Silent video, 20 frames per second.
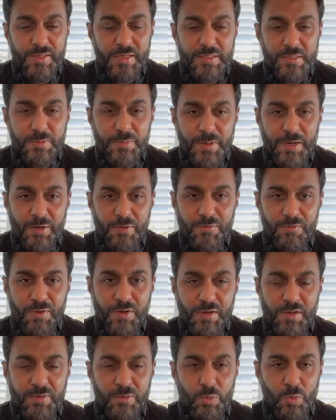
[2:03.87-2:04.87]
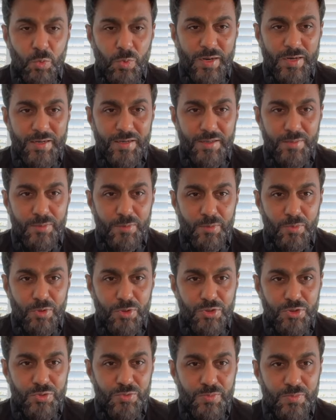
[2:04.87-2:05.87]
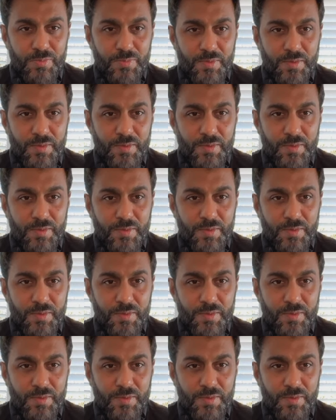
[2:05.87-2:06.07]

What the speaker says: That's part of our white label module.